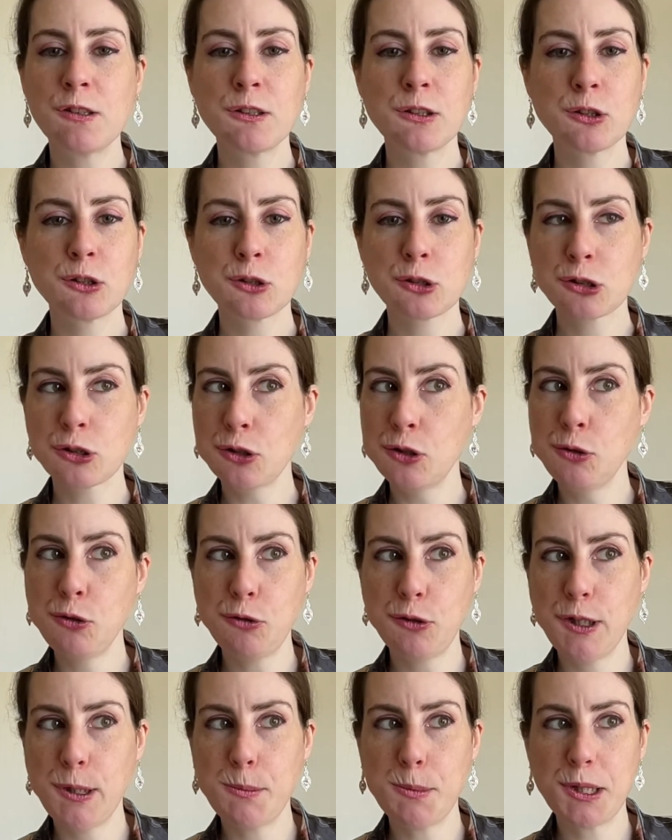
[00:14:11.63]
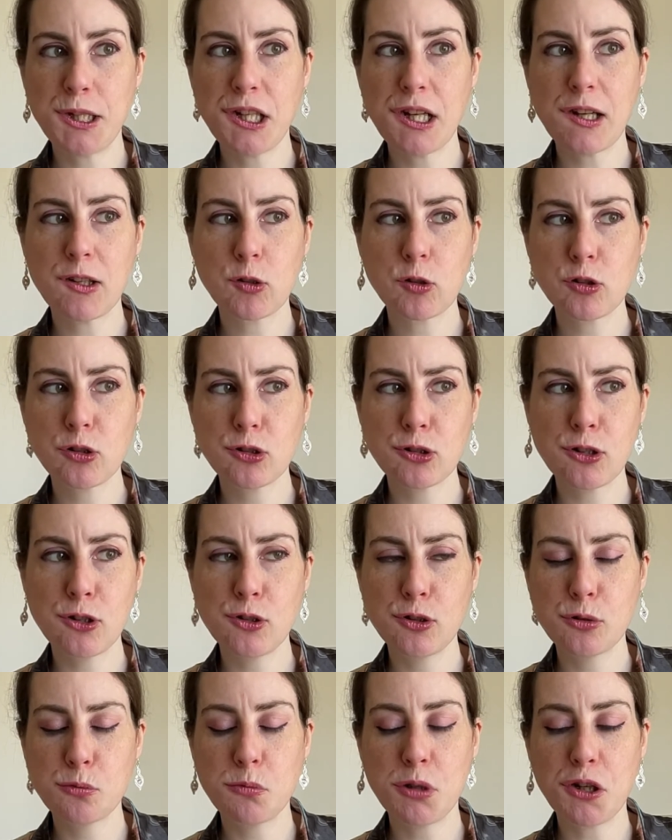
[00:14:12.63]
So creamy and so
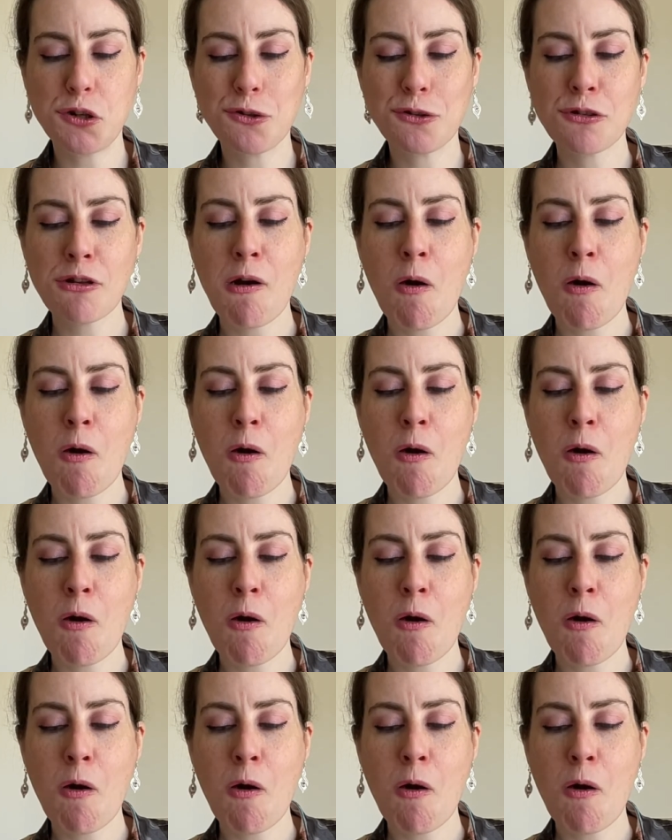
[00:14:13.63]
smooth.